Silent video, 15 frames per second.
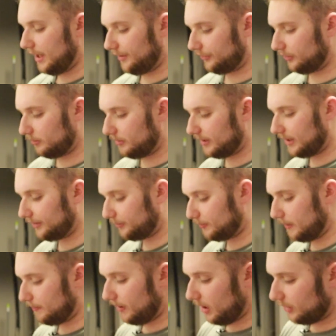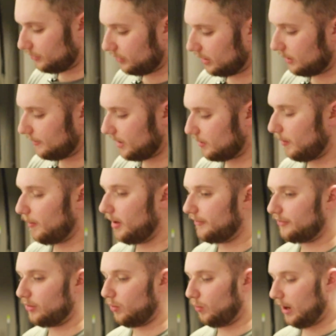Something that's been pondering in the back of my
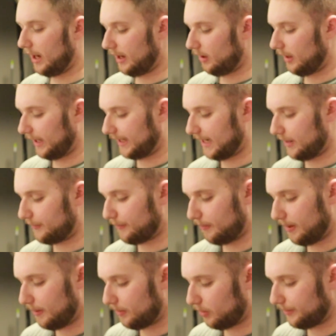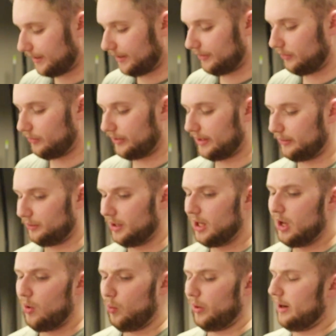mind for a while. I can't remember, but I knew that
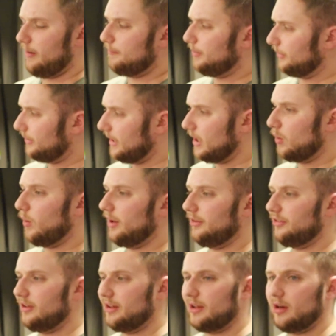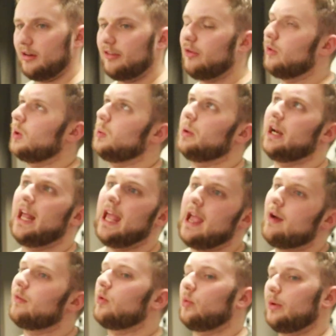when I put the egg whites in there, for
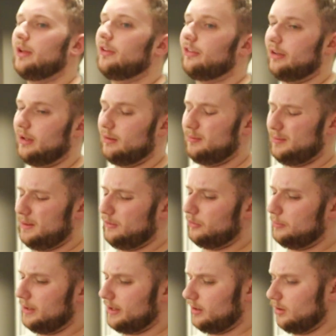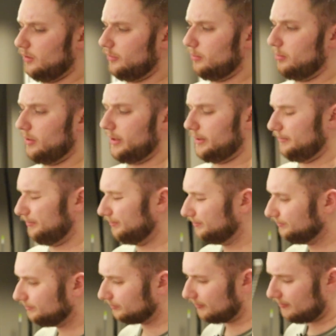whatever reason, maybe I was making a loaf of bread,
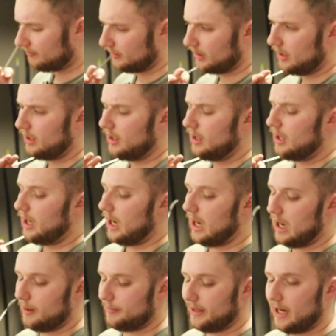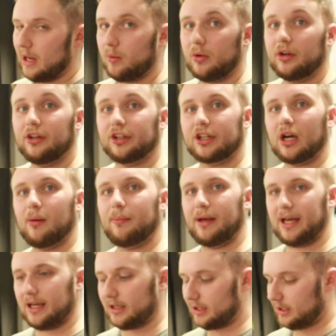that I wanted to come
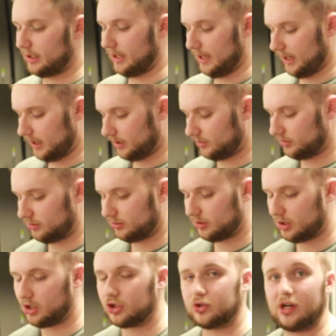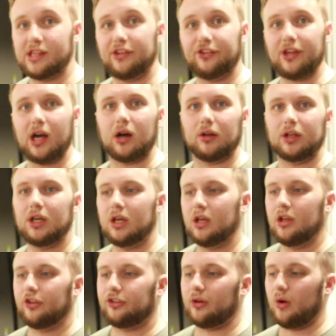back and try this out.
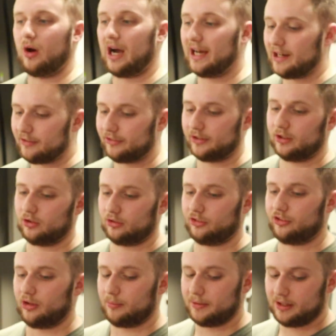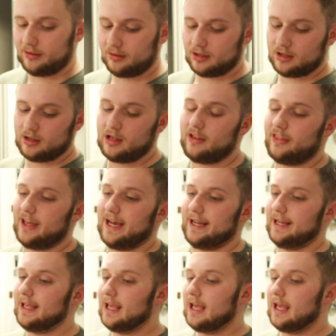So I definitely learned something that